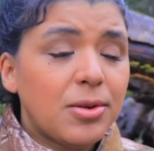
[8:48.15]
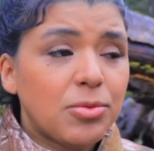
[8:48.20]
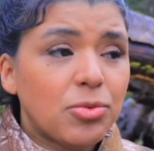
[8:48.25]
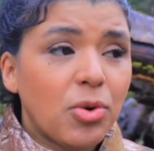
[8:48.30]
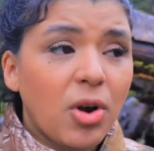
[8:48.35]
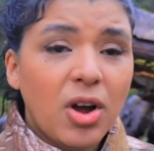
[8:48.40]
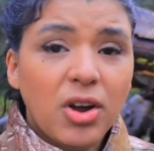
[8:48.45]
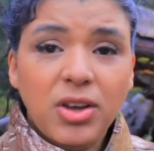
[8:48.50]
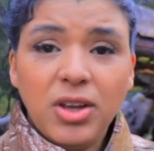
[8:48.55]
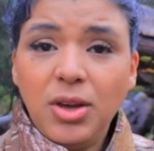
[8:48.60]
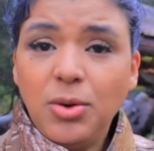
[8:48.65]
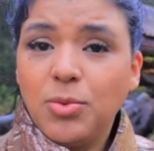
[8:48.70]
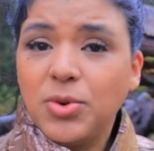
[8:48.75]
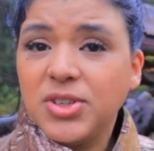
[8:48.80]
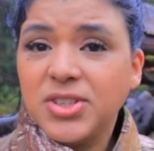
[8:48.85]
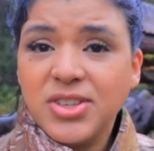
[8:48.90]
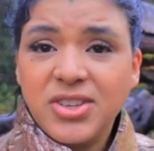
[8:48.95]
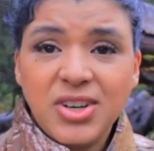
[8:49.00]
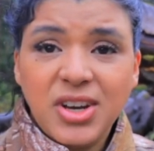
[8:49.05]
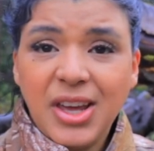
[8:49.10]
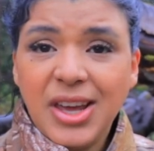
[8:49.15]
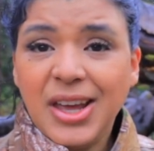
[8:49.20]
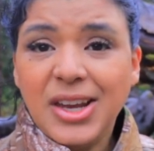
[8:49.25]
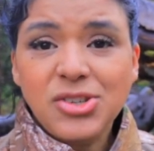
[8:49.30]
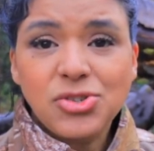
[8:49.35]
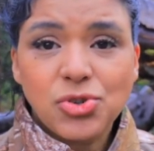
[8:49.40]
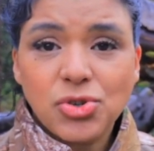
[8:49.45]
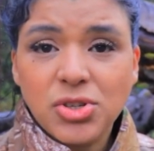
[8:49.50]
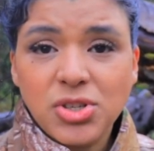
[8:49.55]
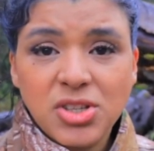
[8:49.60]
Rocky wasn't
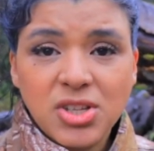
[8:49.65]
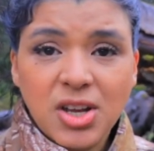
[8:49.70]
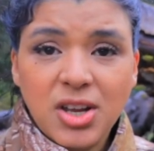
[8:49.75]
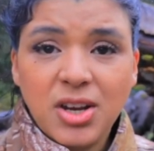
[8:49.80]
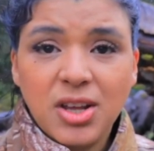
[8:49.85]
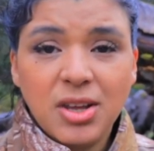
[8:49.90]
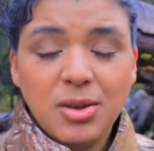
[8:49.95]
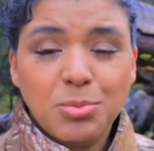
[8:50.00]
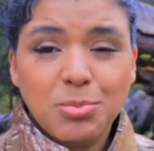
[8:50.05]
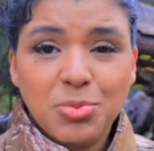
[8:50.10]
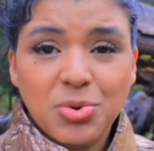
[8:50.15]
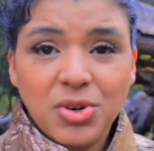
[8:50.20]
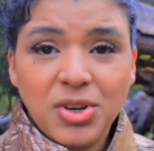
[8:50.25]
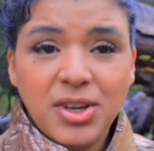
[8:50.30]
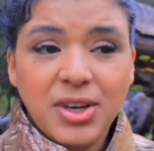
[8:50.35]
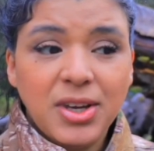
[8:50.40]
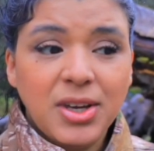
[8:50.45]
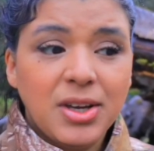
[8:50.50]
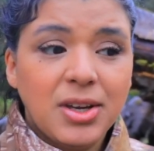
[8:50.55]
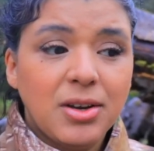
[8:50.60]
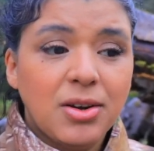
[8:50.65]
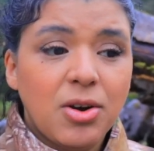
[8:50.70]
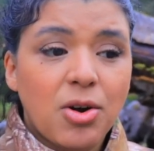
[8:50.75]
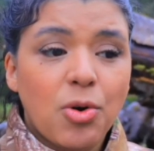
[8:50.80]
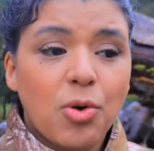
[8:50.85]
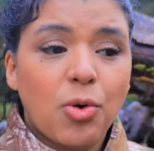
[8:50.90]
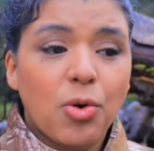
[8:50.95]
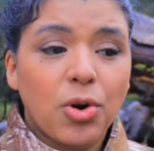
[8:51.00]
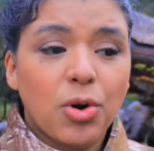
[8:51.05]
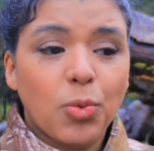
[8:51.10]
interested in breeding
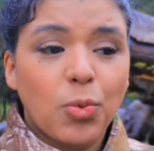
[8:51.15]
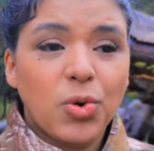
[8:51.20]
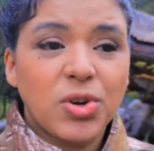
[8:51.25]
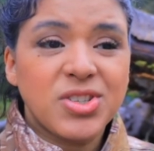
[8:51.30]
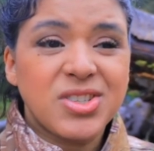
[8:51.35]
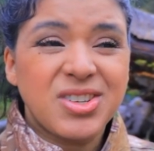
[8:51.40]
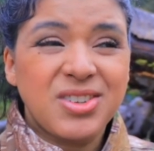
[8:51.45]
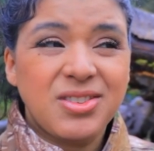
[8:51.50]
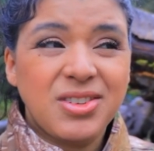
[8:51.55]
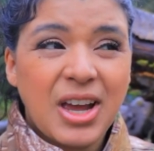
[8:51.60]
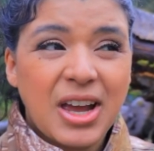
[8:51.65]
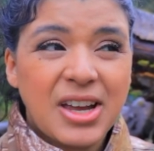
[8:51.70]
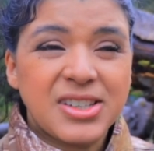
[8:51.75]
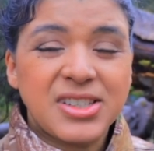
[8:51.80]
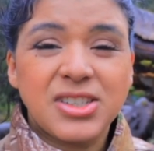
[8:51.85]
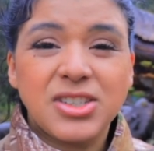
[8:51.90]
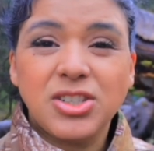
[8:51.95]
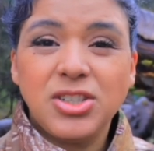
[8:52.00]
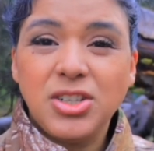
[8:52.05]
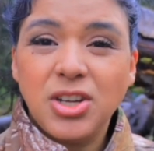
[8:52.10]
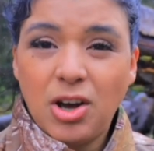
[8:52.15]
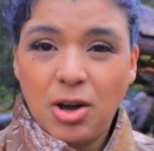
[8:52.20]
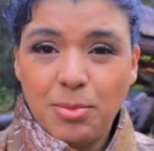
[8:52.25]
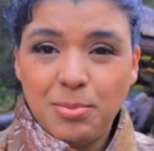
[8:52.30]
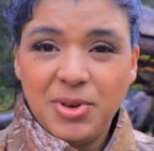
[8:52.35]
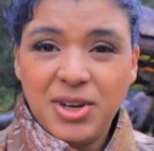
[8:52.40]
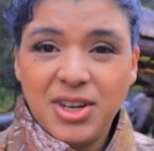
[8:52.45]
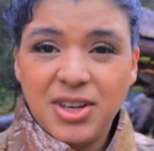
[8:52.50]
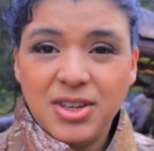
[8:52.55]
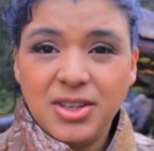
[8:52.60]
or wasn't as
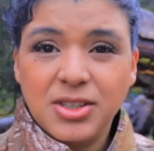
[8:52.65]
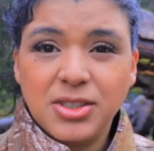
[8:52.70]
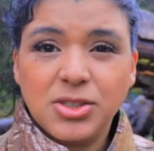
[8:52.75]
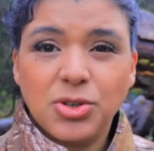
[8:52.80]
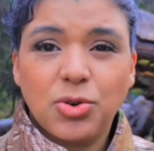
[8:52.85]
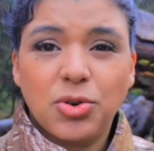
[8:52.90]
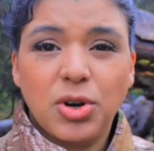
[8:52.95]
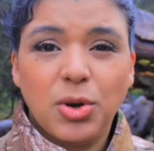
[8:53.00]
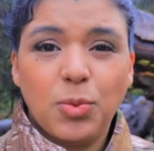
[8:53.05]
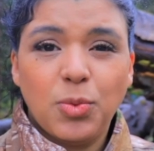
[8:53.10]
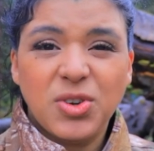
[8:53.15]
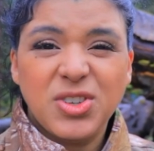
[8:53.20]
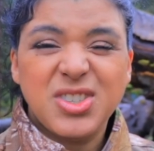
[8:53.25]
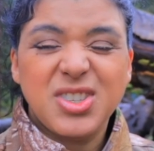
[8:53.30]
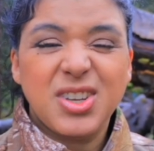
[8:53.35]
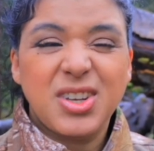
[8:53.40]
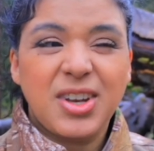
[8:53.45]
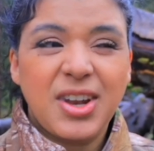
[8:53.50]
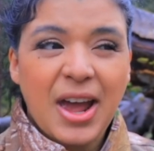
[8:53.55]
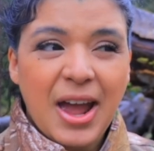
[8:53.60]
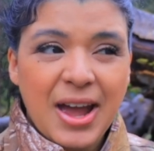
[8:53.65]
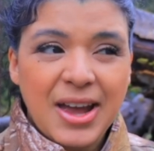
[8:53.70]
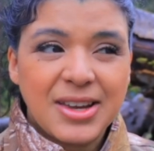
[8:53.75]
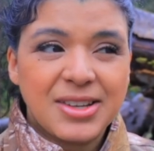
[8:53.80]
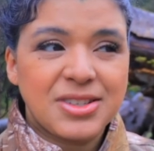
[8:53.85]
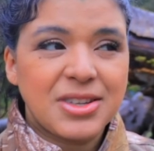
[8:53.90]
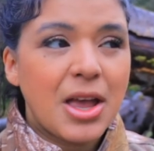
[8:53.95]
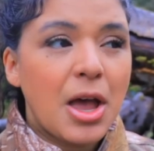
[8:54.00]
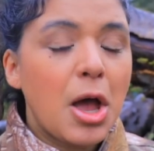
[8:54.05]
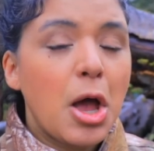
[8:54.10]
dominant or it wasn't
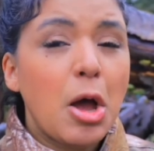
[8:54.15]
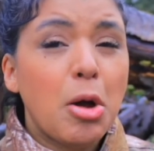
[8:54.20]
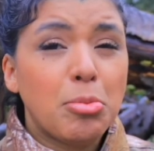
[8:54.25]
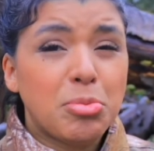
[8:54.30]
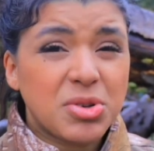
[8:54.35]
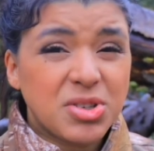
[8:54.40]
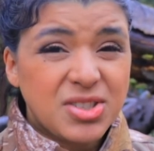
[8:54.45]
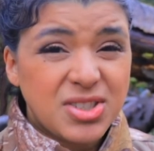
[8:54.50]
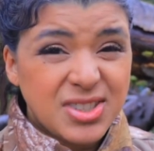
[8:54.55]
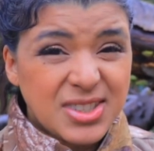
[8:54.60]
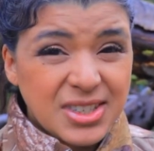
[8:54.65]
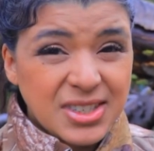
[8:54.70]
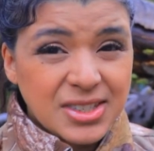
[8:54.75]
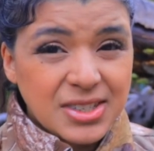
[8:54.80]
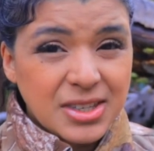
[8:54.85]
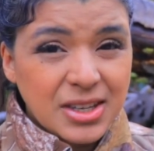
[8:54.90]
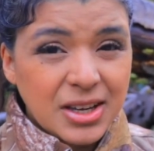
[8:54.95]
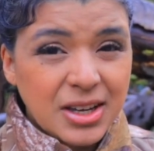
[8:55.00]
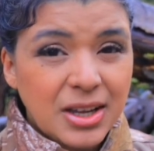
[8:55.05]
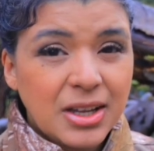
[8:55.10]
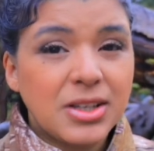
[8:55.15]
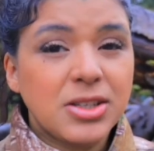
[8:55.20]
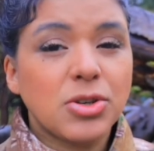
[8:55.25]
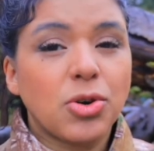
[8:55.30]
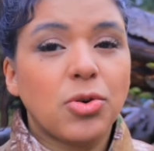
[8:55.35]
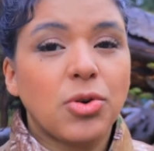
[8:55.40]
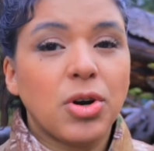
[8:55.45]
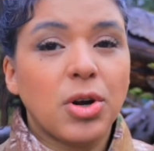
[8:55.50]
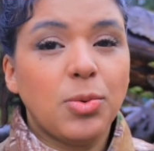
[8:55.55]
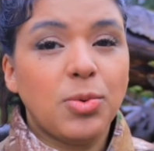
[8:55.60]
as persistent
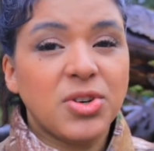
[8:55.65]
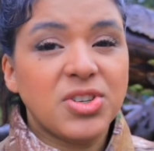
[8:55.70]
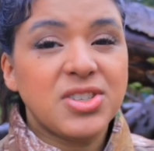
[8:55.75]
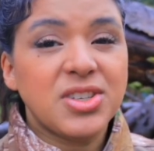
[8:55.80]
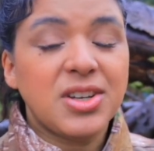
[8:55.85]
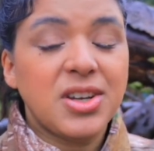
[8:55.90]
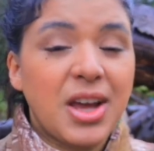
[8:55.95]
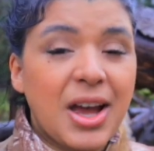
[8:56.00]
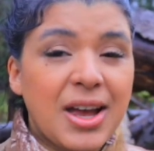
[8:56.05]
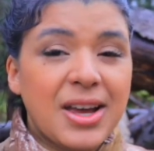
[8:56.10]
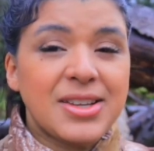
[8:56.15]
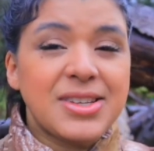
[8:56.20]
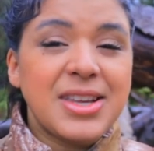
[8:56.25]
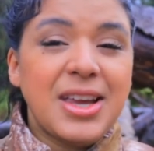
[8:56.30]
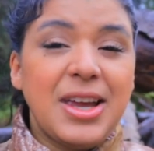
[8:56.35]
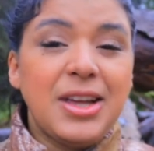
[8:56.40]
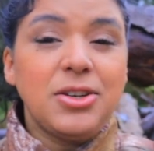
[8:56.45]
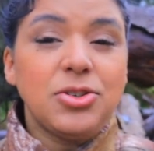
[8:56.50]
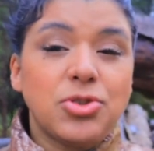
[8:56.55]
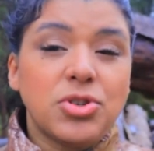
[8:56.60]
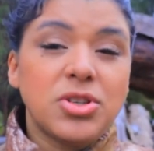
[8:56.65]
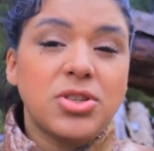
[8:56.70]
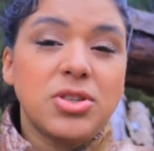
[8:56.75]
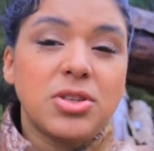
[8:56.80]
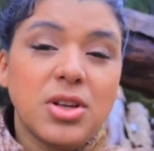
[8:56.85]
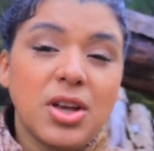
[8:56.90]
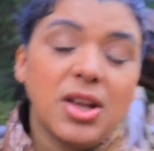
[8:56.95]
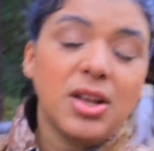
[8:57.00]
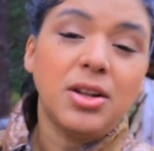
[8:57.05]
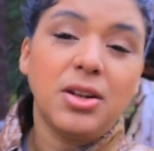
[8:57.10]
or it wasn't as
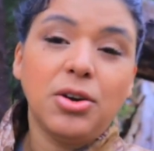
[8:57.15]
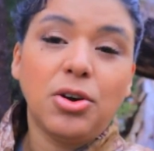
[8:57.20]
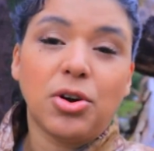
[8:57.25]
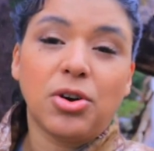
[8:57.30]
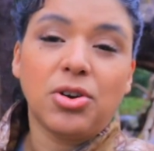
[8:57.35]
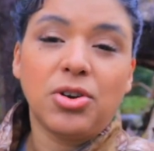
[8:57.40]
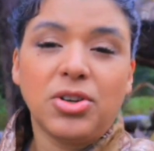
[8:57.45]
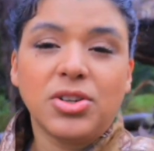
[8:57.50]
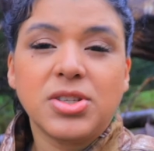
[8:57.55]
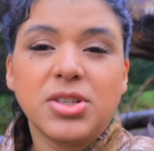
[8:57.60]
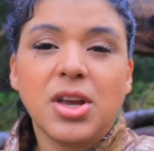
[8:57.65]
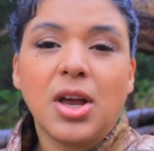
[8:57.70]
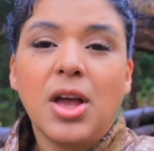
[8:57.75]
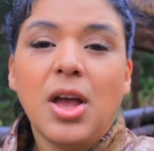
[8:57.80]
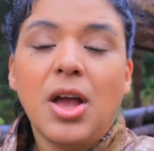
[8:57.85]
interest in girls